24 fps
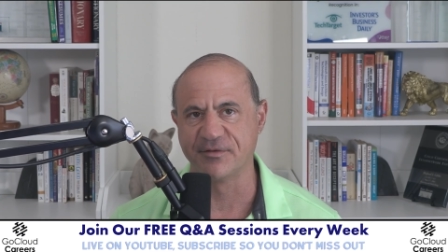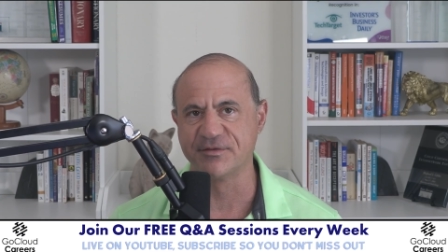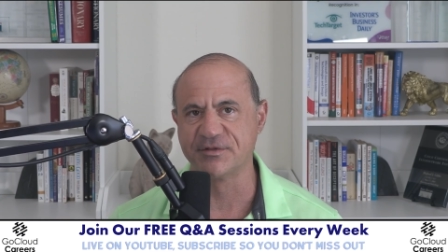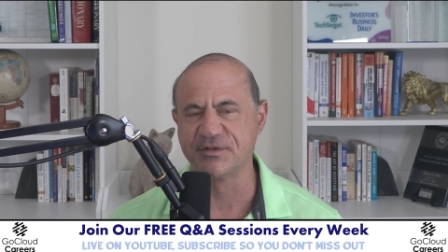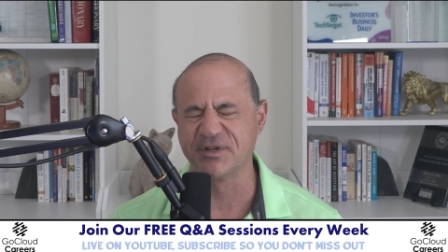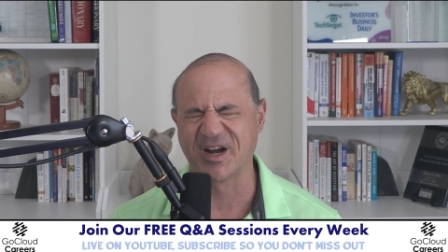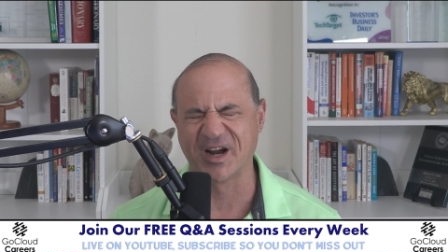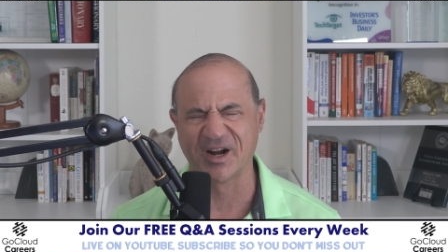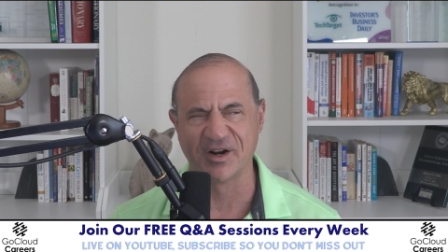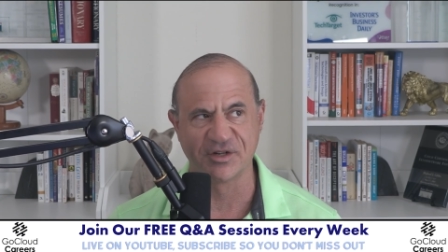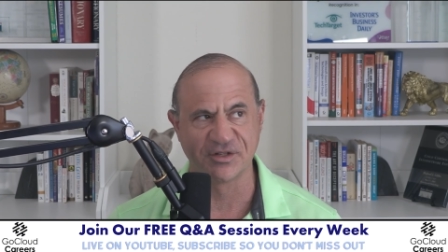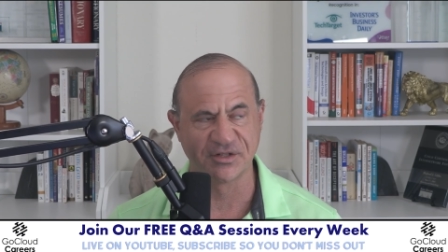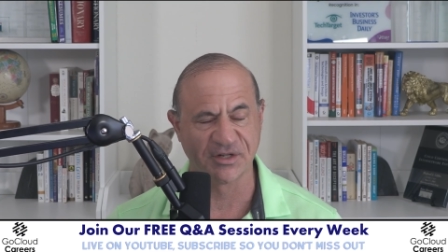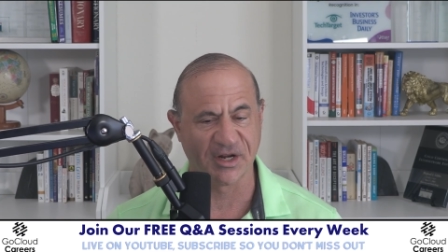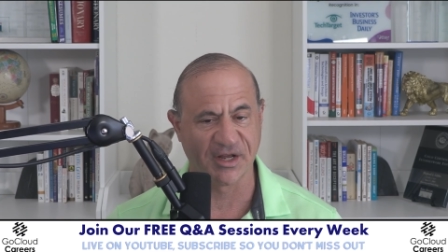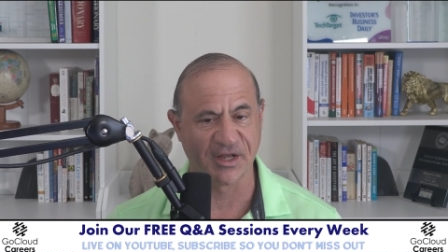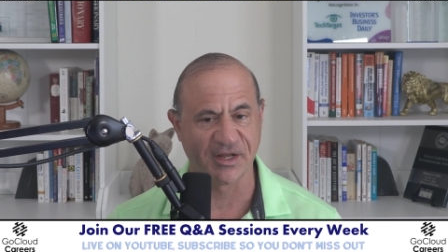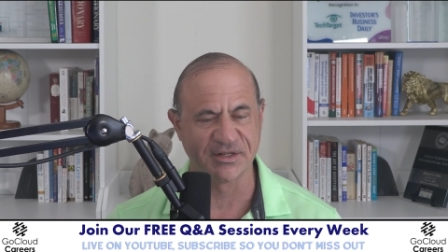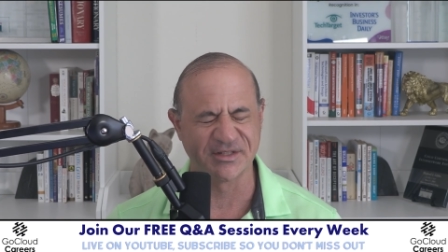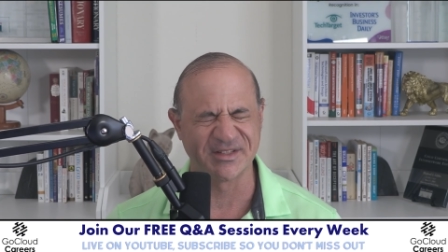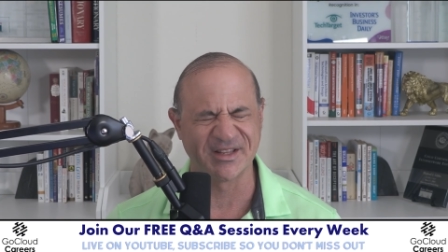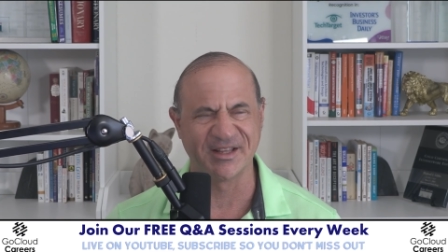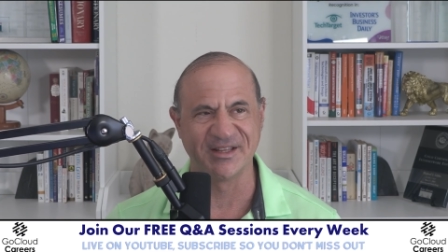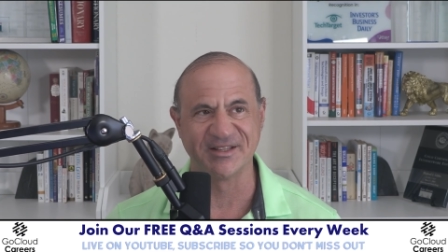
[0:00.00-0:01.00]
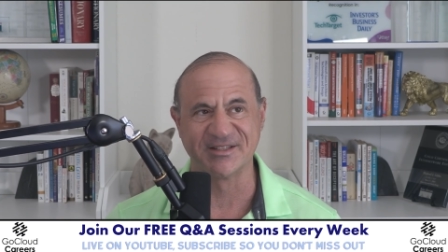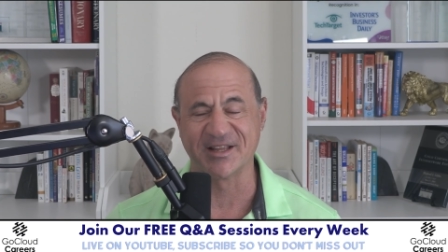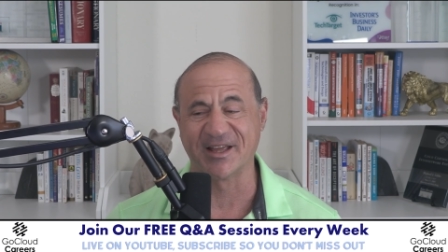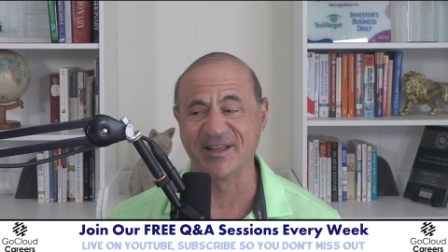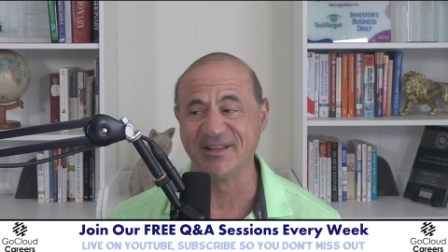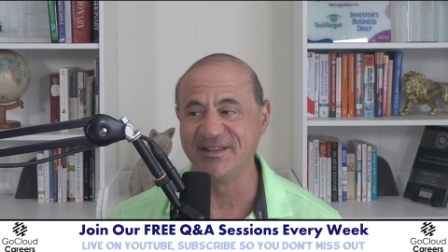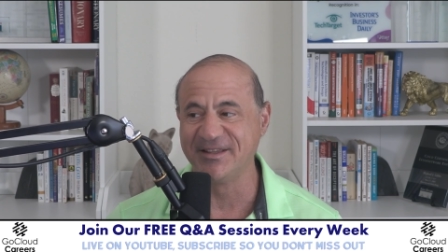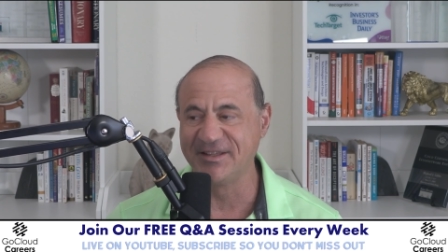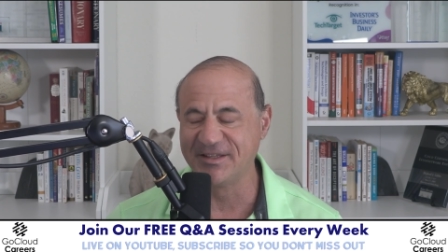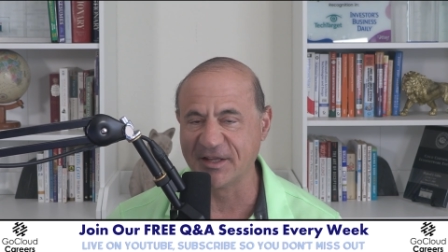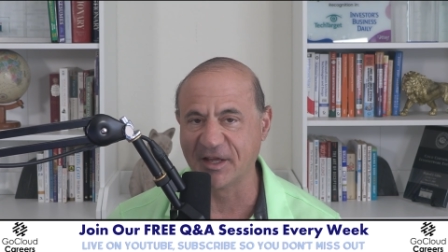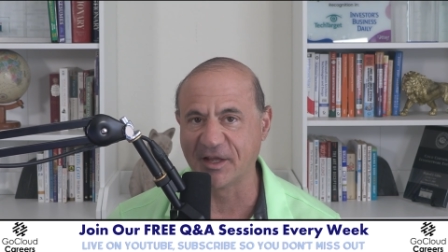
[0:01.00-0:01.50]
of Zero Trust is
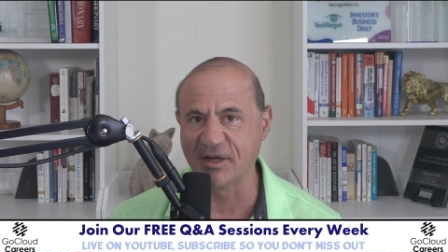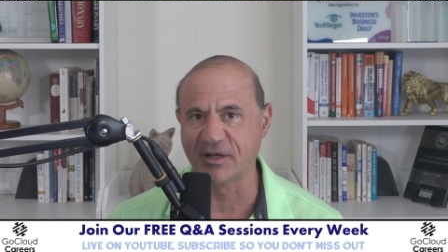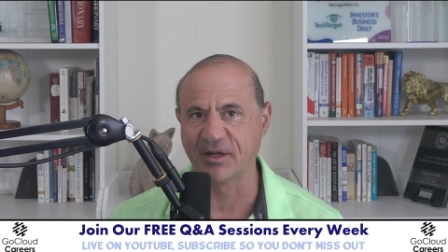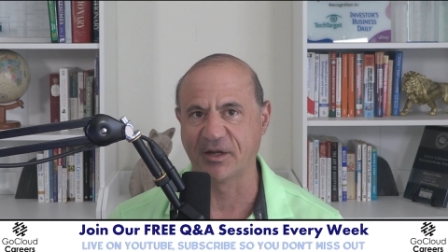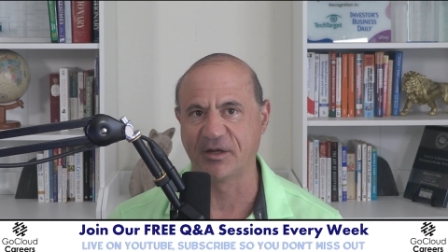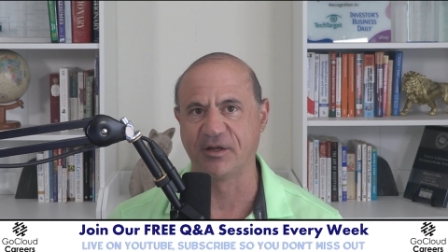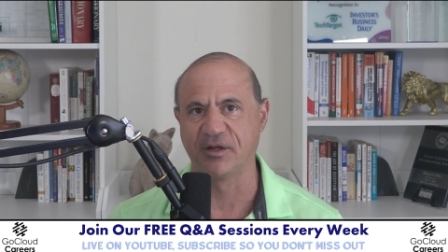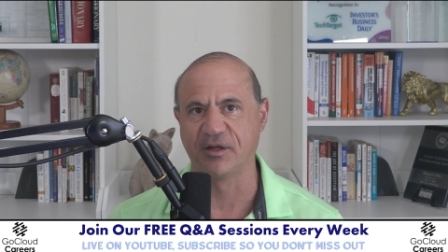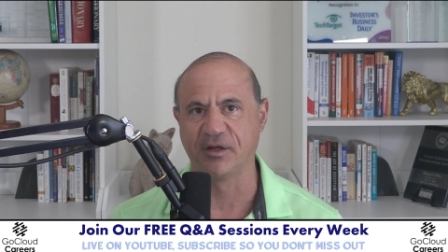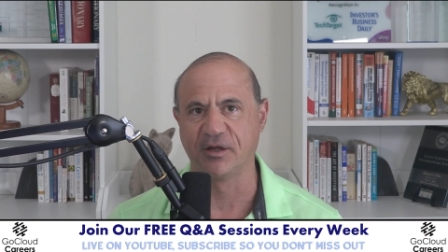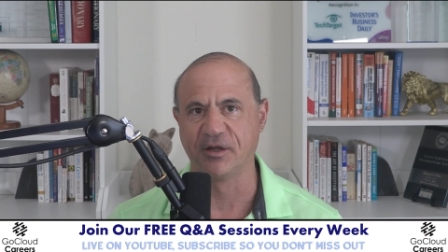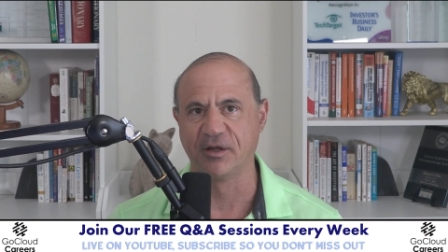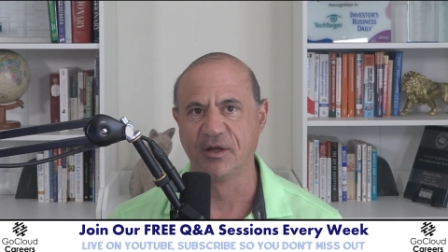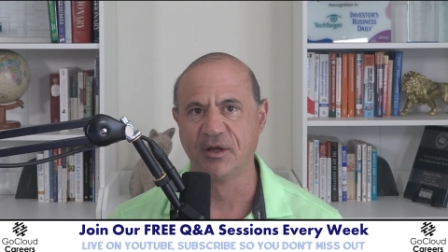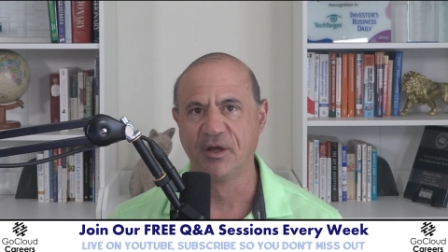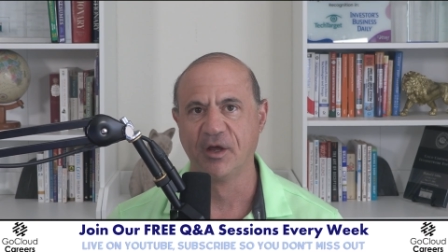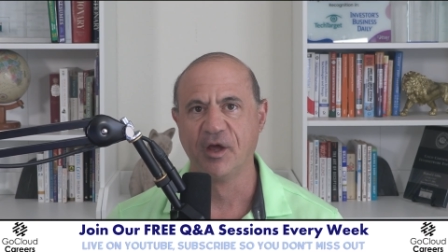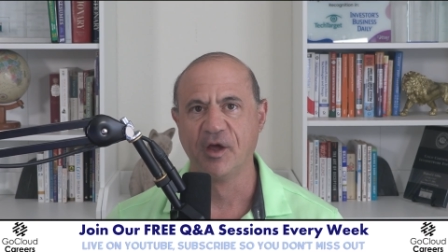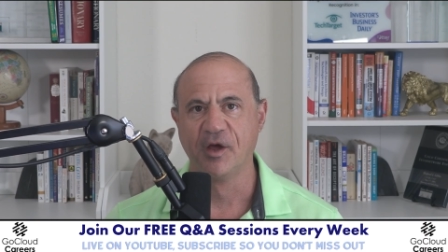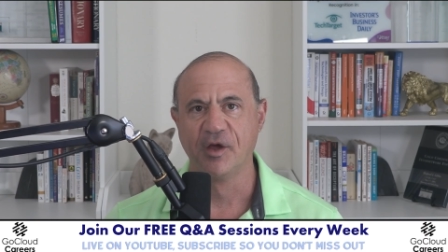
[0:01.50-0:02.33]
identity.